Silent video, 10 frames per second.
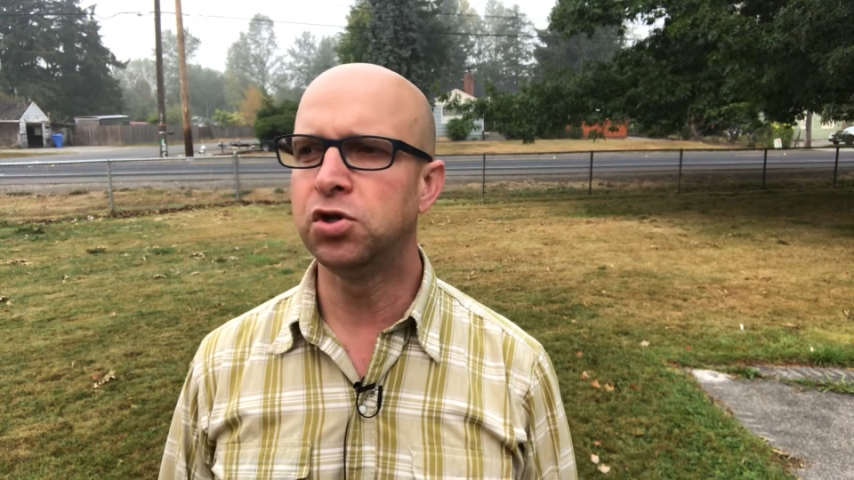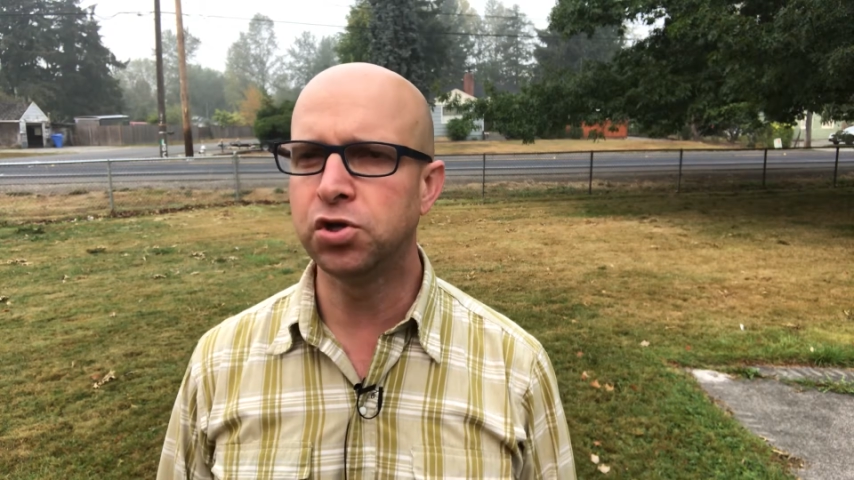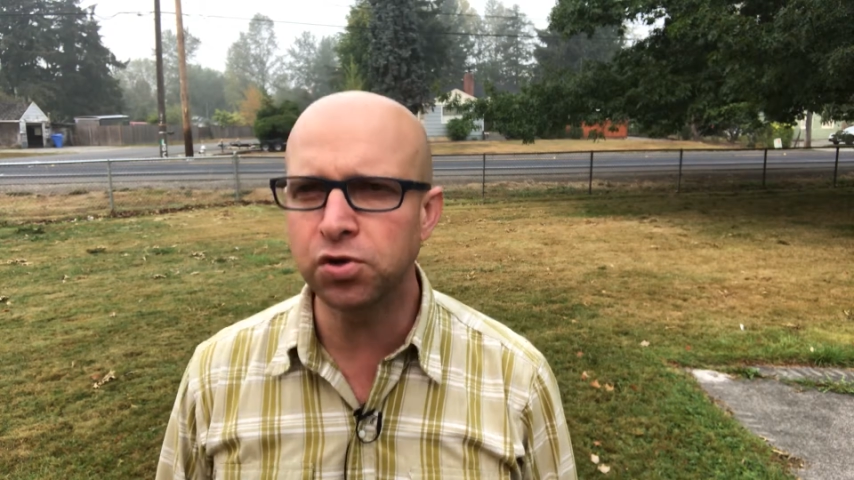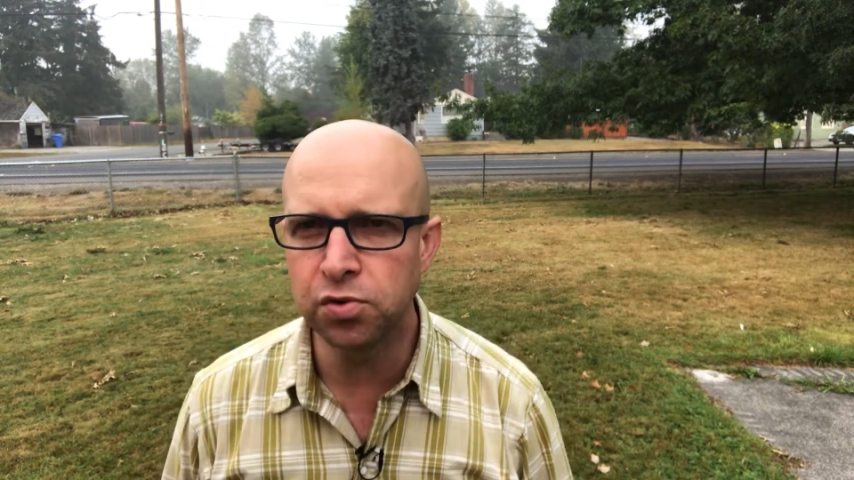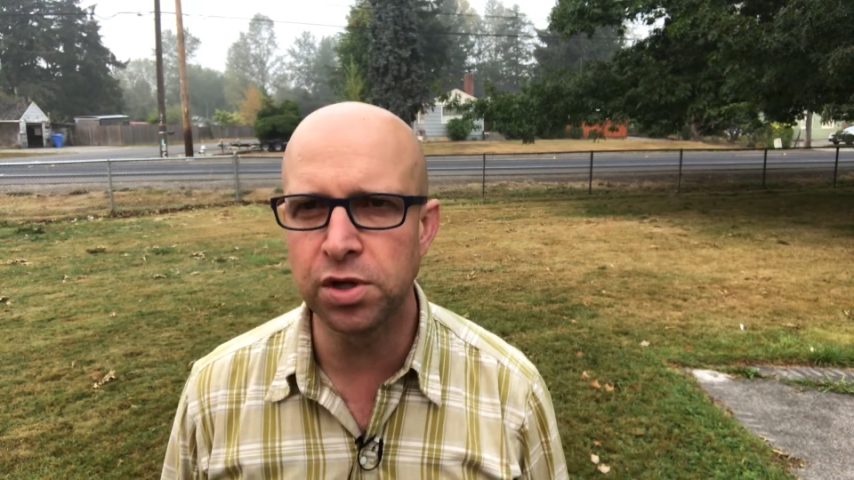
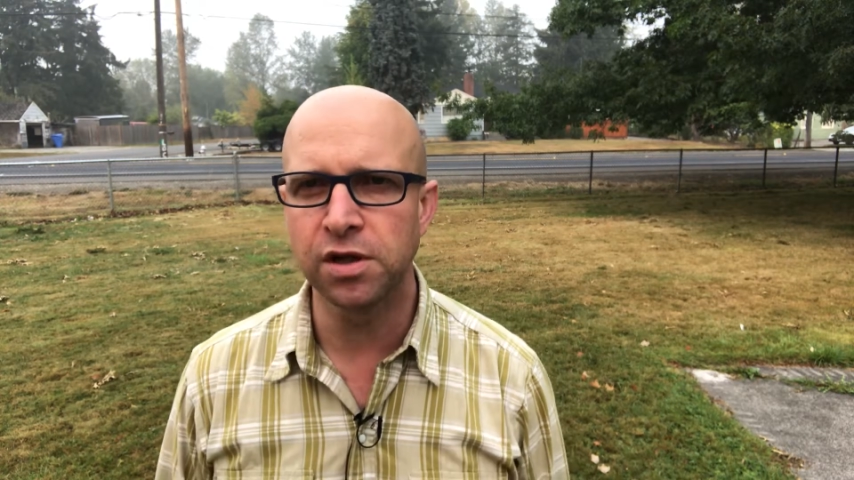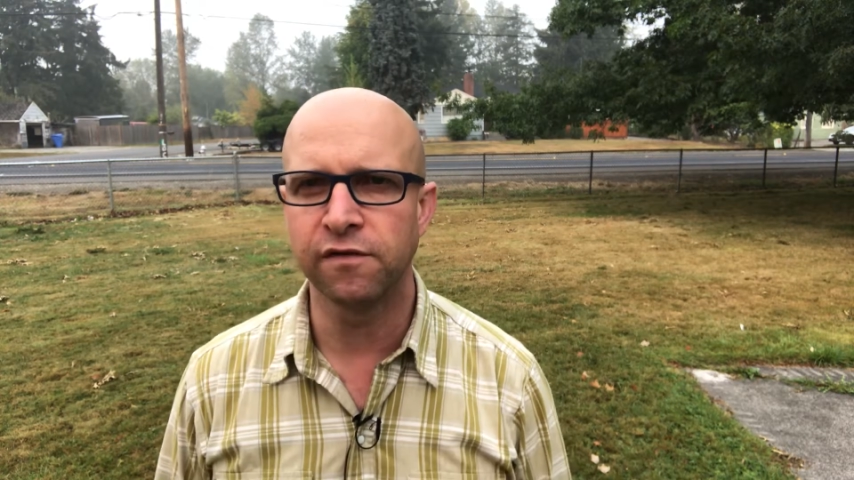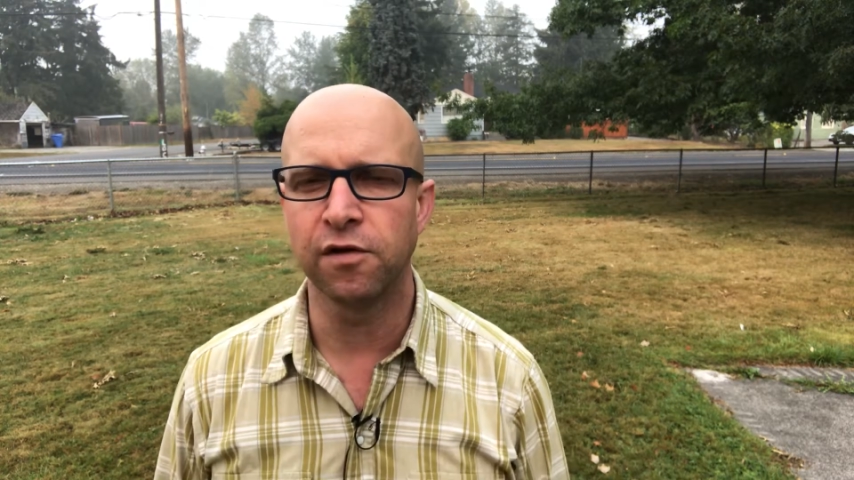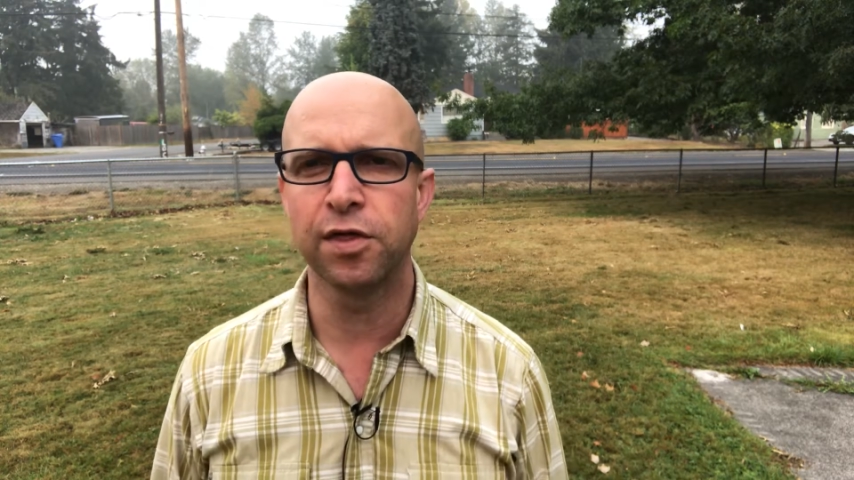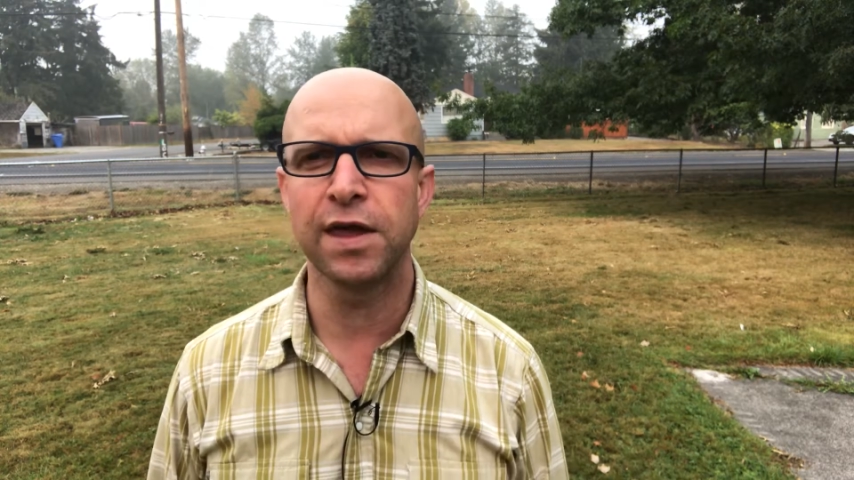do
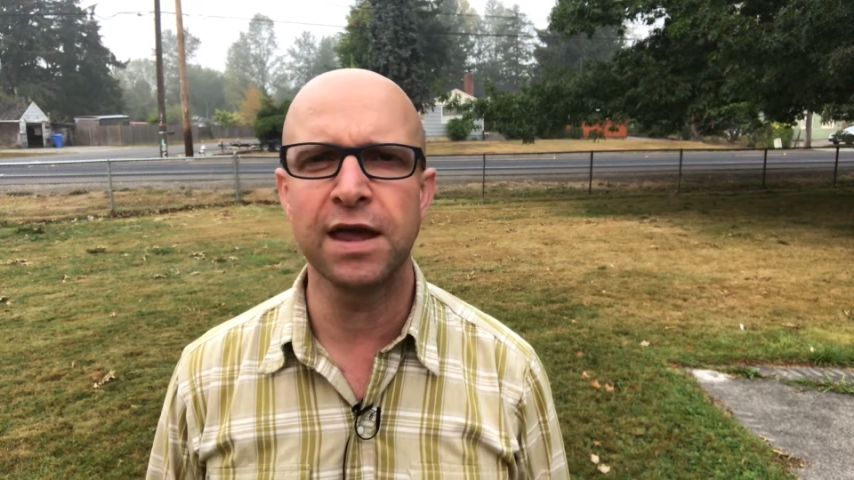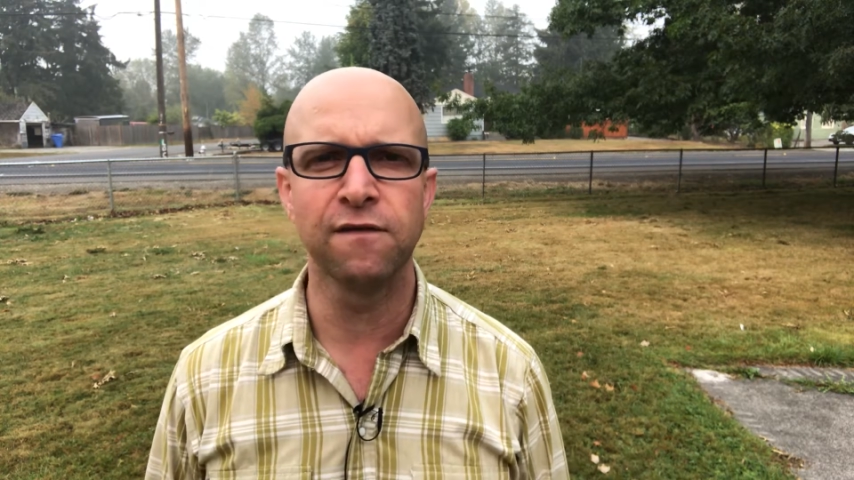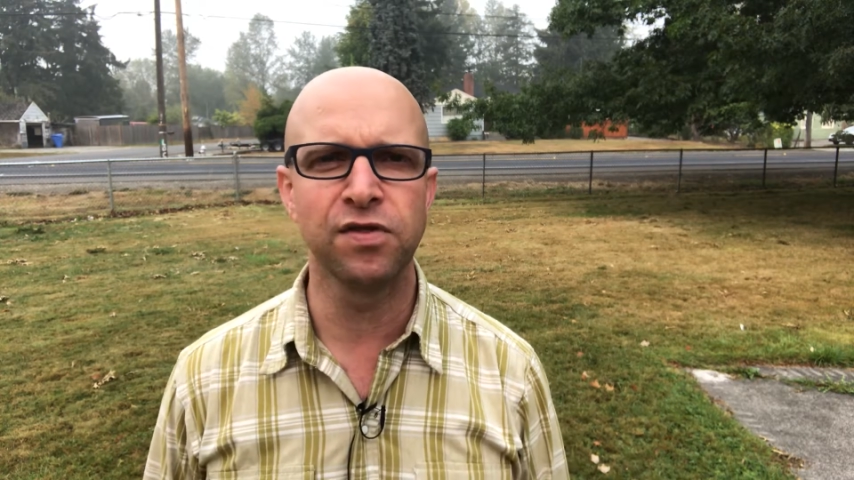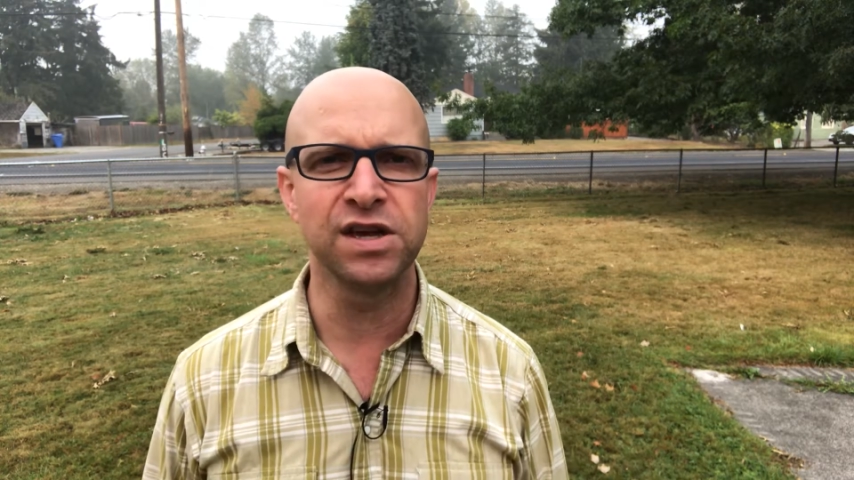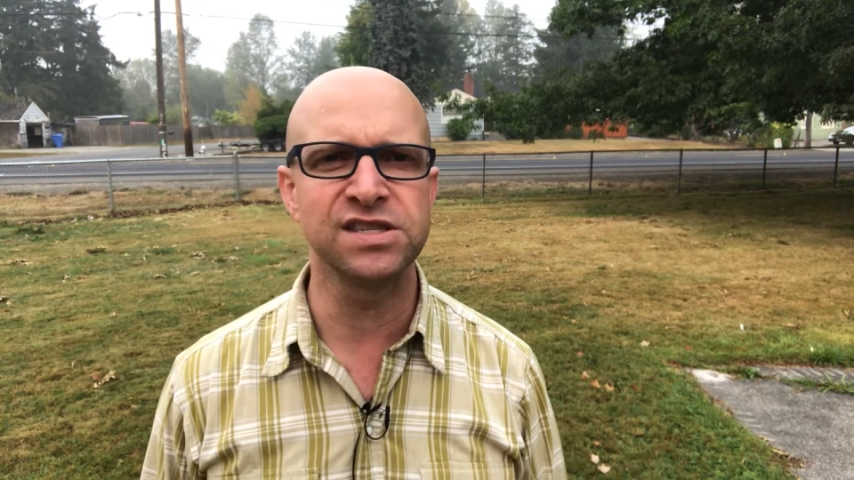deliver. Think
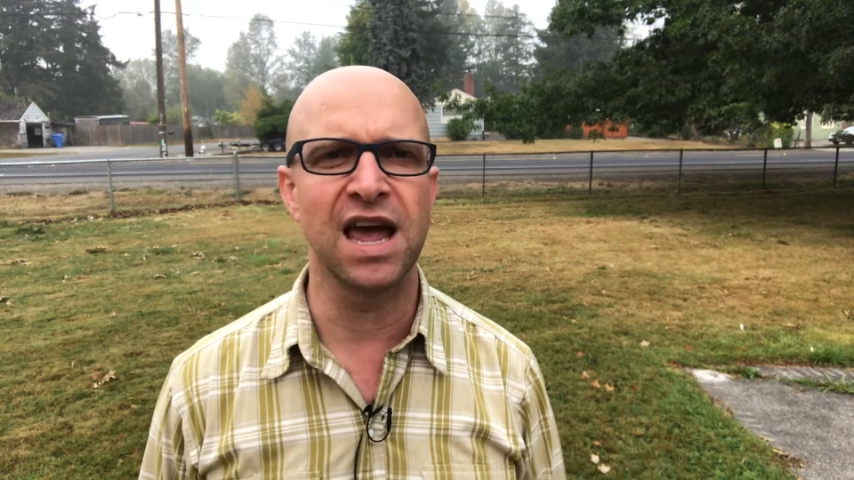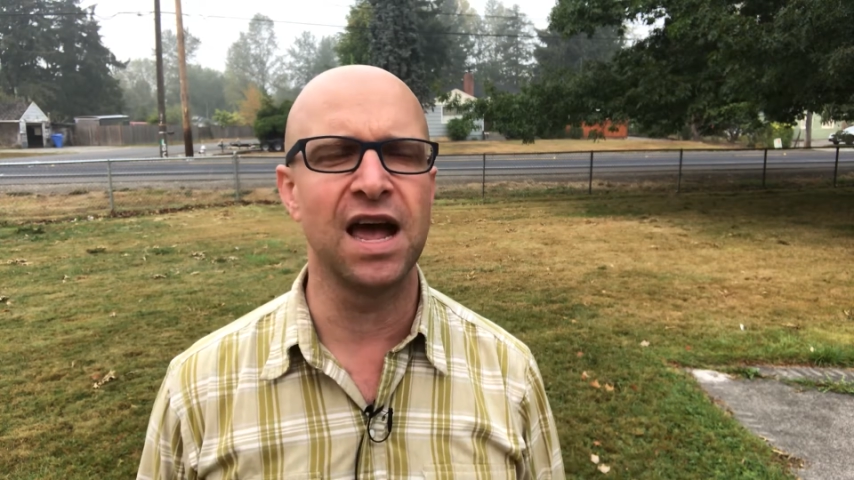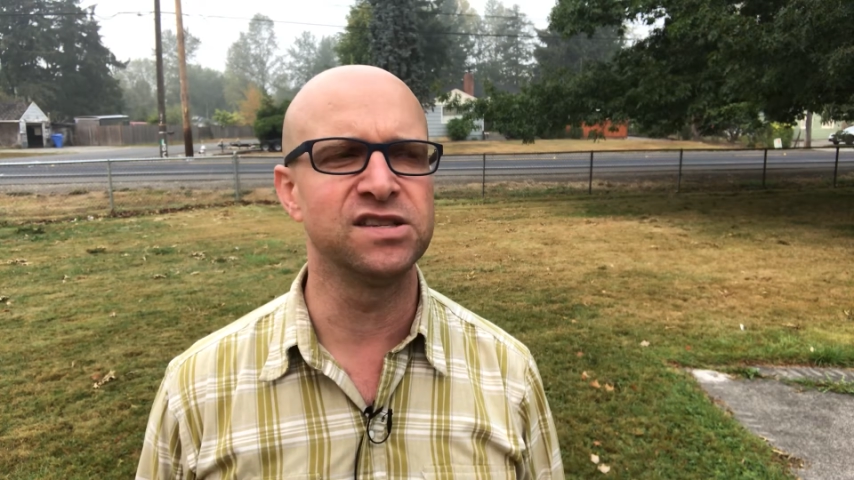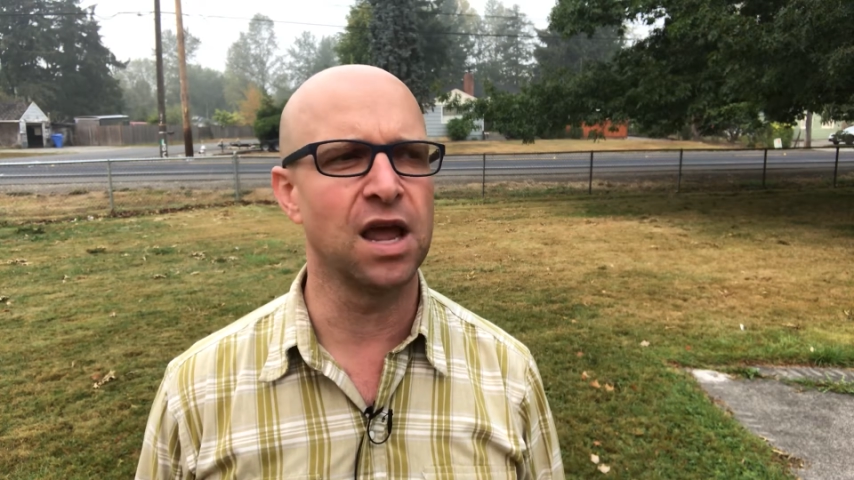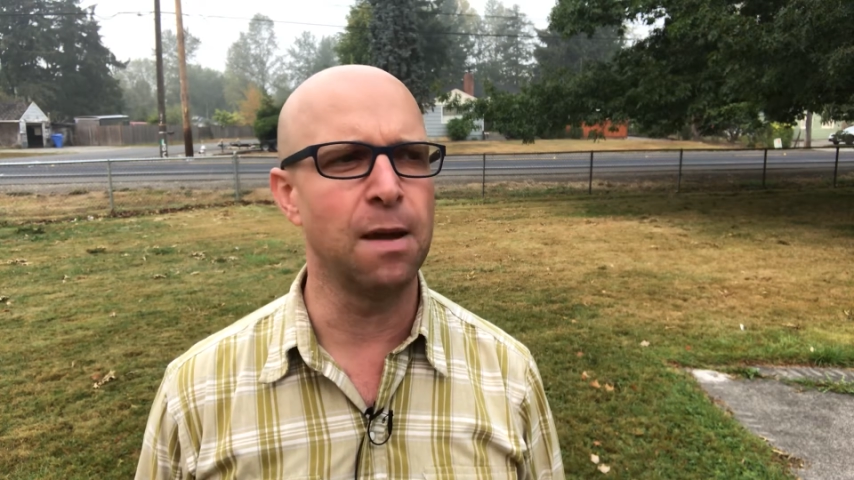of this
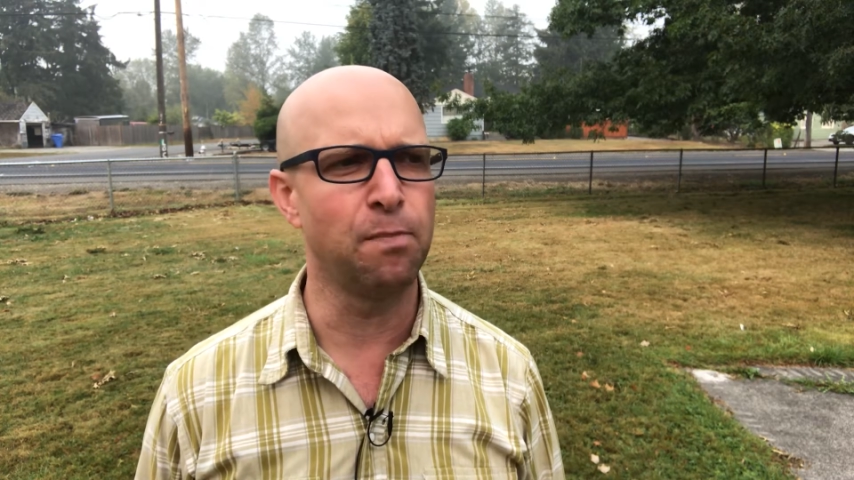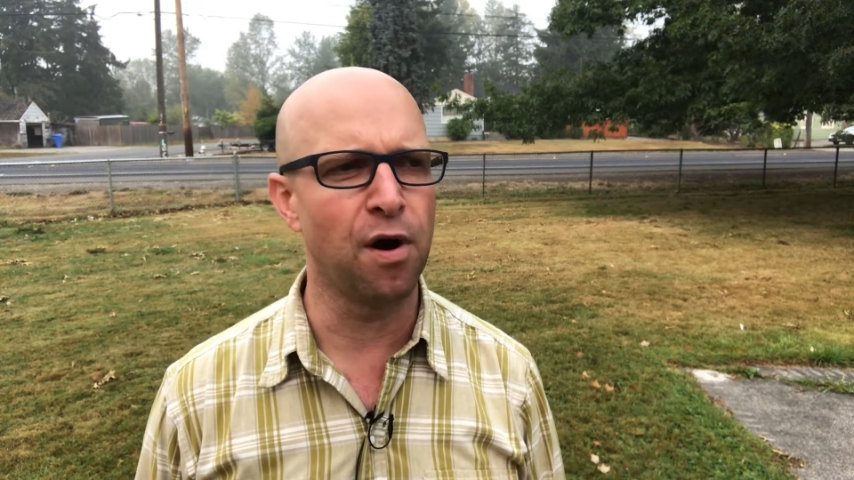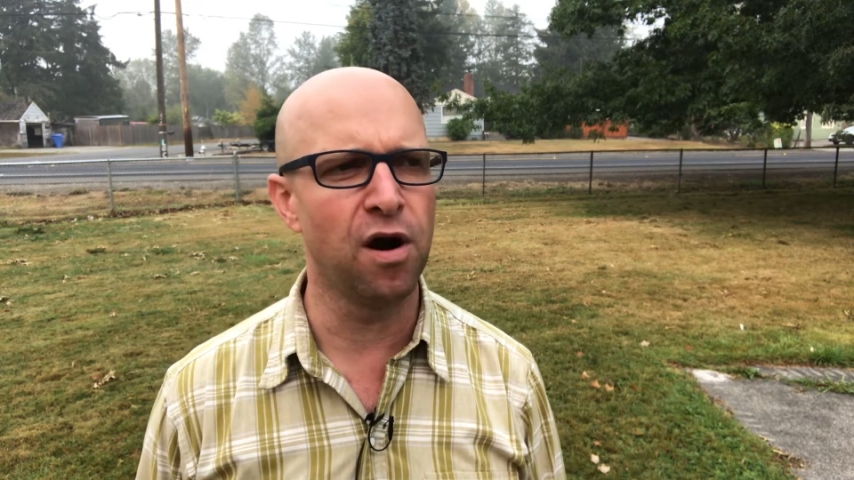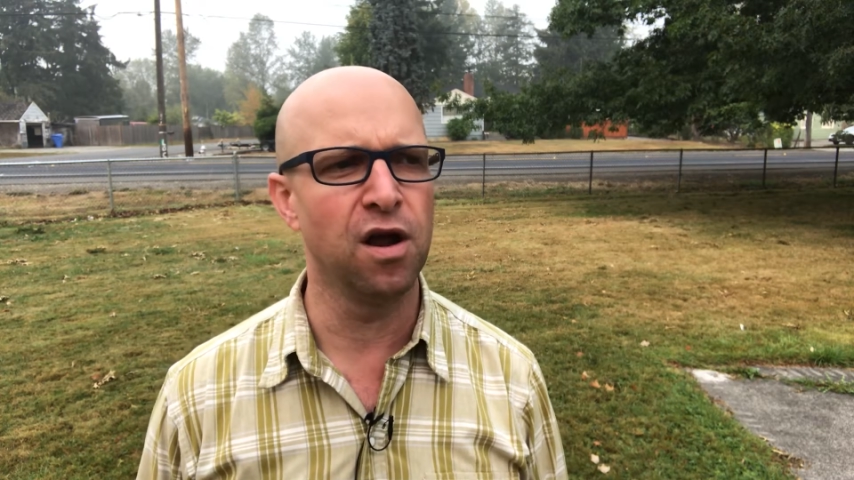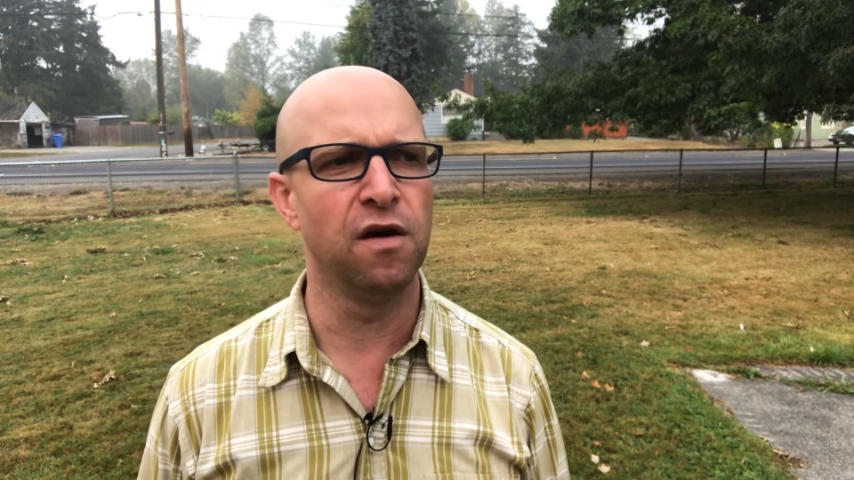as a part